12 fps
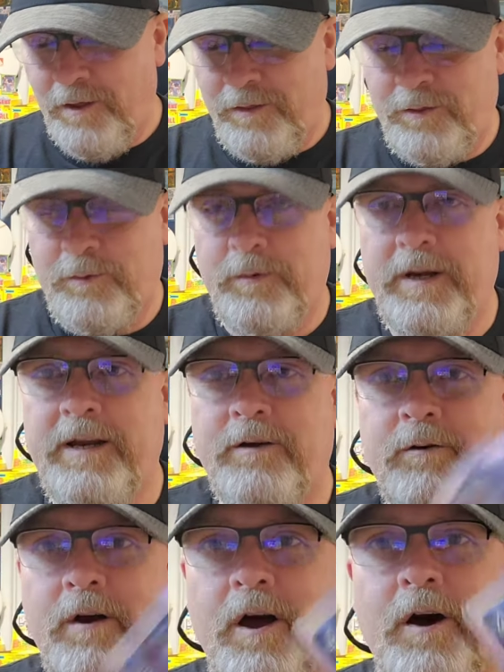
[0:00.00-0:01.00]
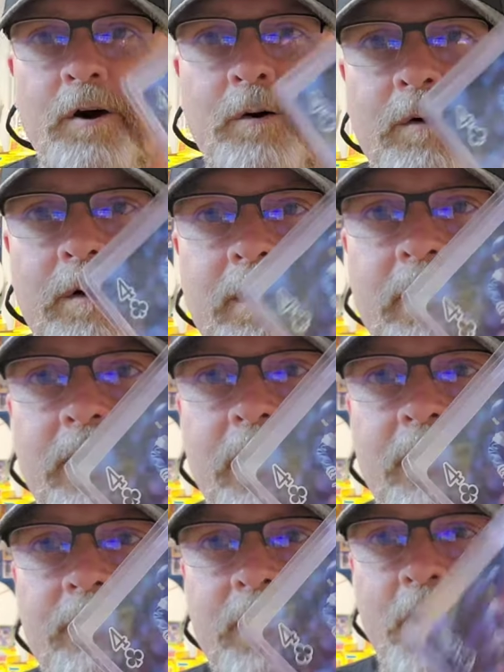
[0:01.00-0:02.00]
Three in a row
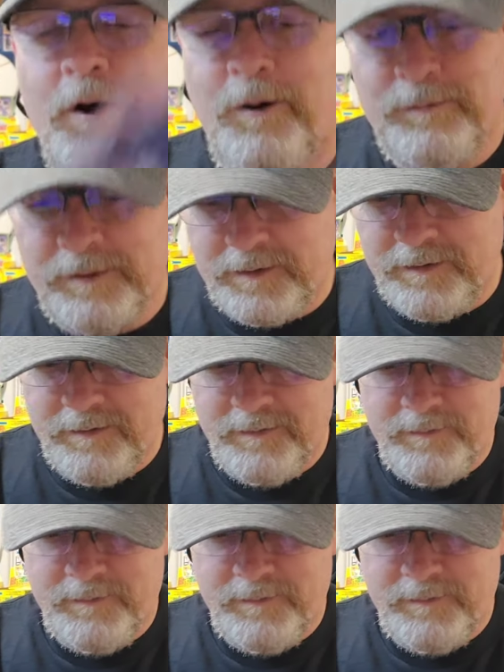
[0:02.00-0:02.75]
of those.